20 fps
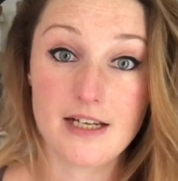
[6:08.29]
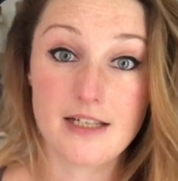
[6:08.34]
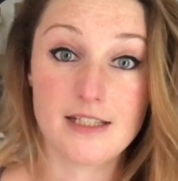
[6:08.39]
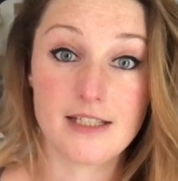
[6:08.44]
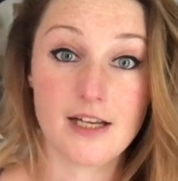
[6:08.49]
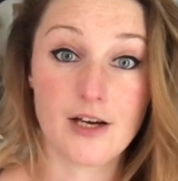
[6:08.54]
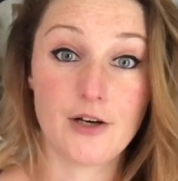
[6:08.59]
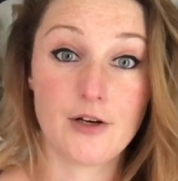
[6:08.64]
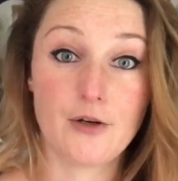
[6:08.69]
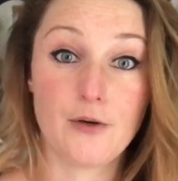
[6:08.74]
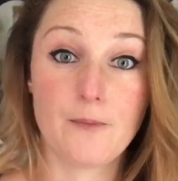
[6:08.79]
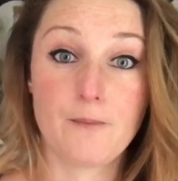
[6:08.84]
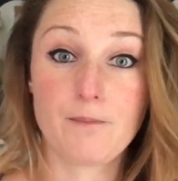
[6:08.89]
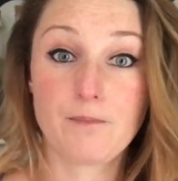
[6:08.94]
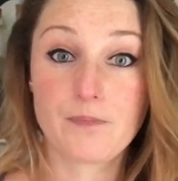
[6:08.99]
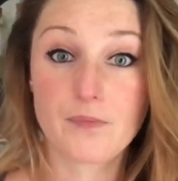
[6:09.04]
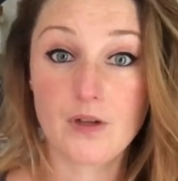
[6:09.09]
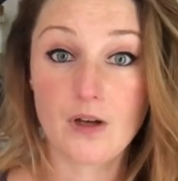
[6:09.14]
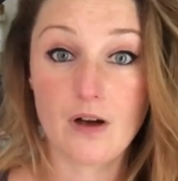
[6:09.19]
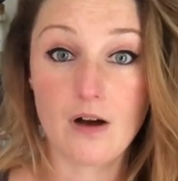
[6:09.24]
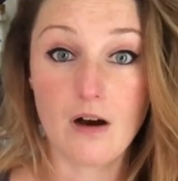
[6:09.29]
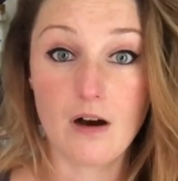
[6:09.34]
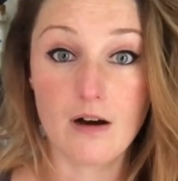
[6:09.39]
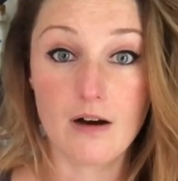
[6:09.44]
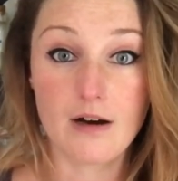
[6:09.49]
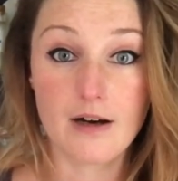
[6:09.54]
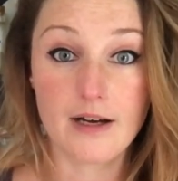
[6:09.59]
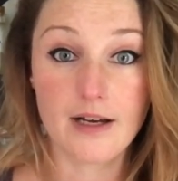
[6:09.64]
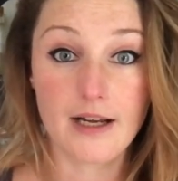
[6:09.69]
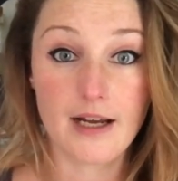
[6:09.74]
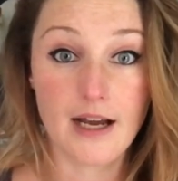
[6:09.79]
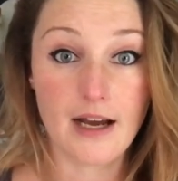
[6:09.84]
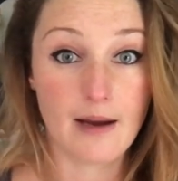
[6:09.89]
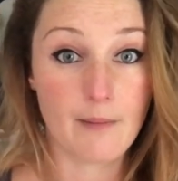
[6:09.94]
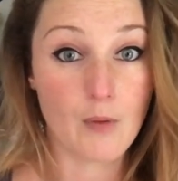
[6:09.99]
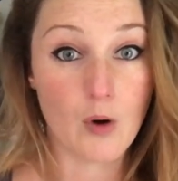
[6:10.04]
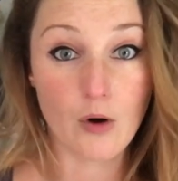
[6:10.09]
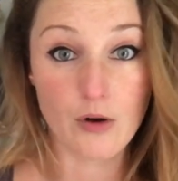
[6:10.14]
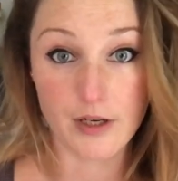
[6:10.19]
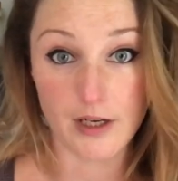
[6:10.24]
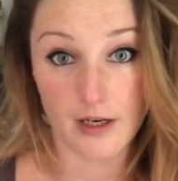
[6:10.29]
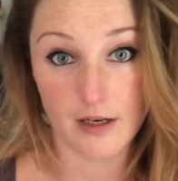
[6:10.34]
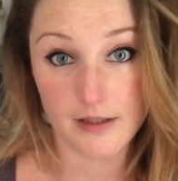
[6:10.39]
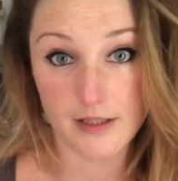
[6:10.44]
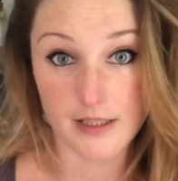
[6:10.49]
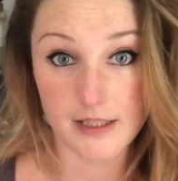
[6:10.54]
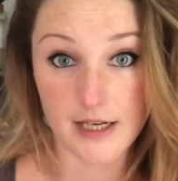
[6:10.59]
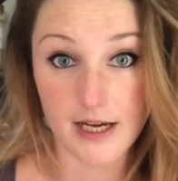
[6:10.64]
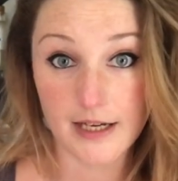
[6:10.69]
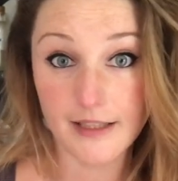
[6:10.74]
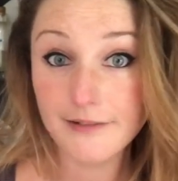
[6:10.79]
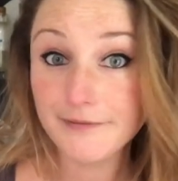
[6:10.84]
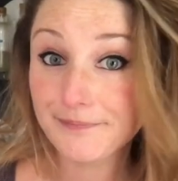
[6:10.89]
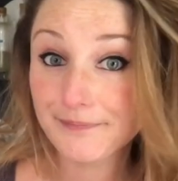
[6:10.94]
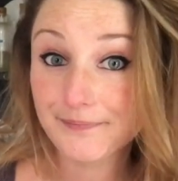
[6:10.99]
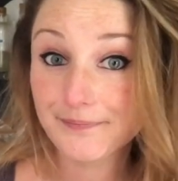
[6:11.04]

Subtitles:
so I am on it today.